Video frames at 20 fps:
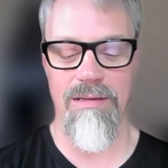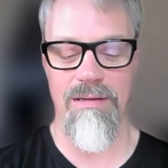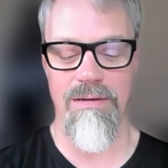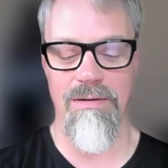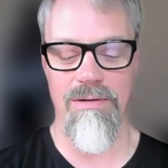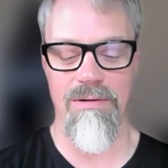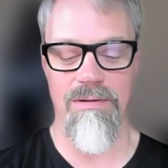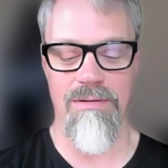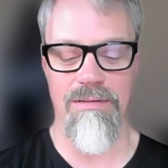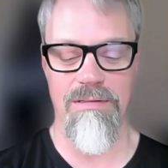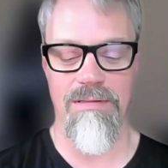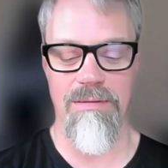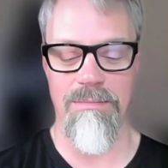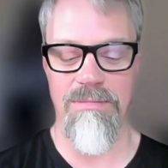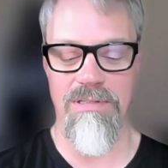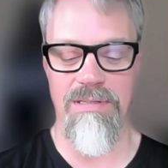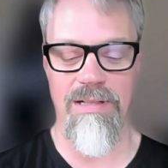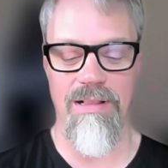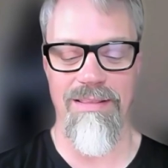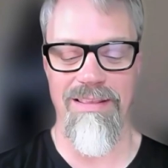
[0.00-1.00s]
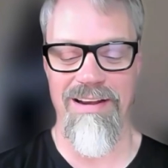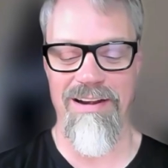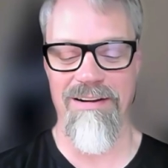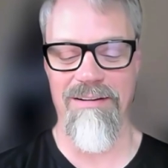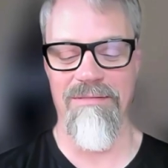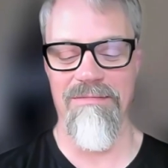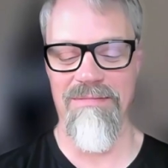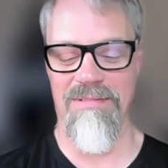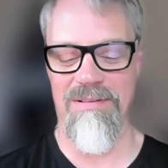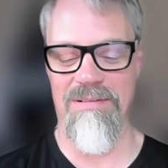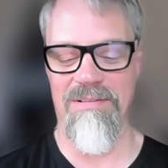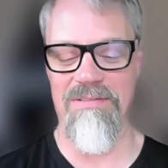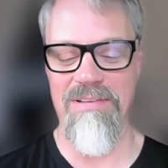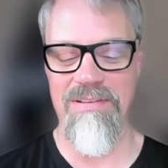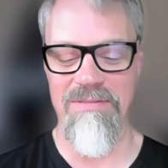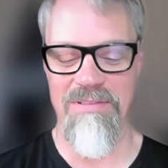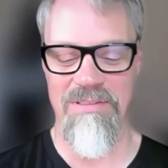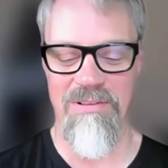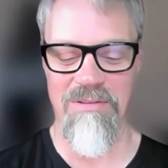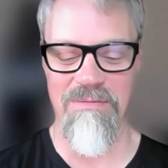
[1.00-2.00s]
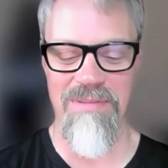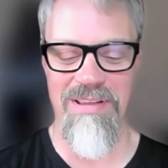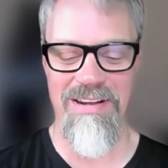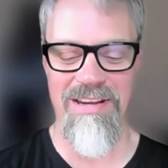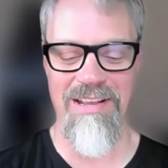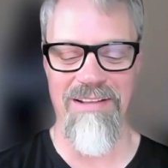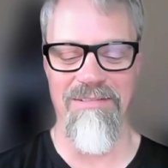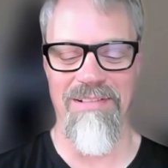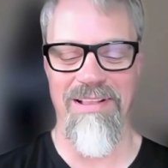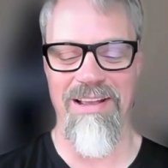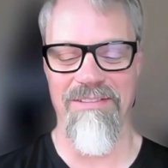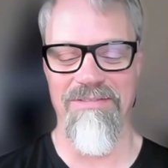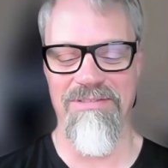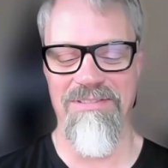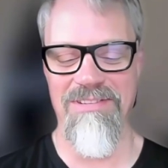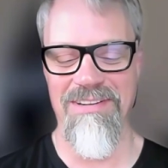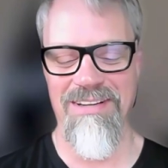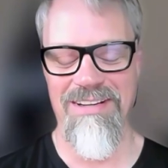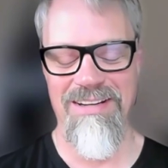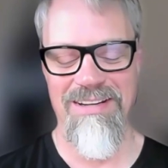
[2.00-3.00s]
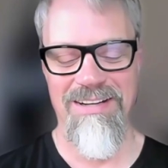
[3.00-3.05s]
I'm still there, even though many have left.